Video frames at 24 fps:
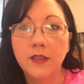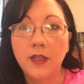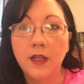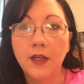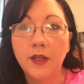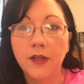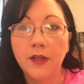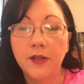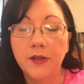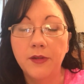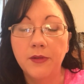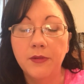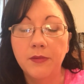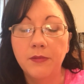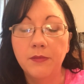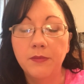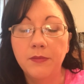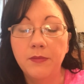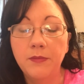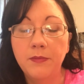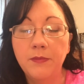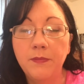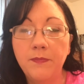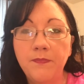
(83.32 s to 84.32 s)

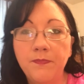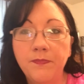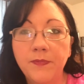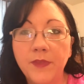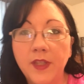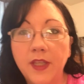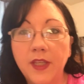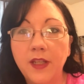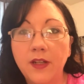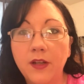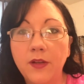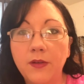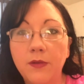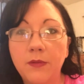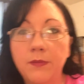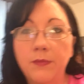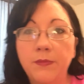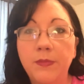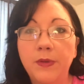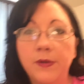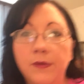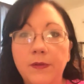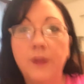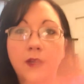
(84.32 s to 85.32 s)
um, you know,
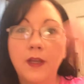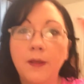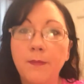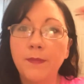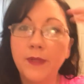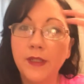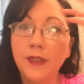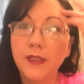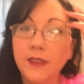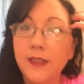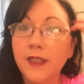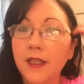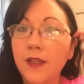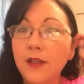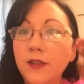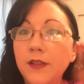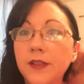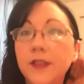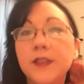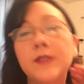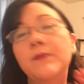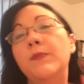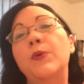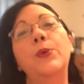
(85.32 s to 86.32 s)
up until
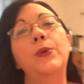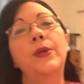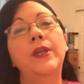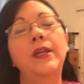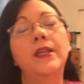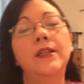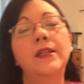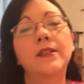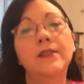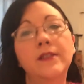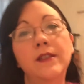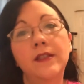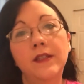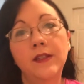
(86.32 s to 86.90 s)
this point,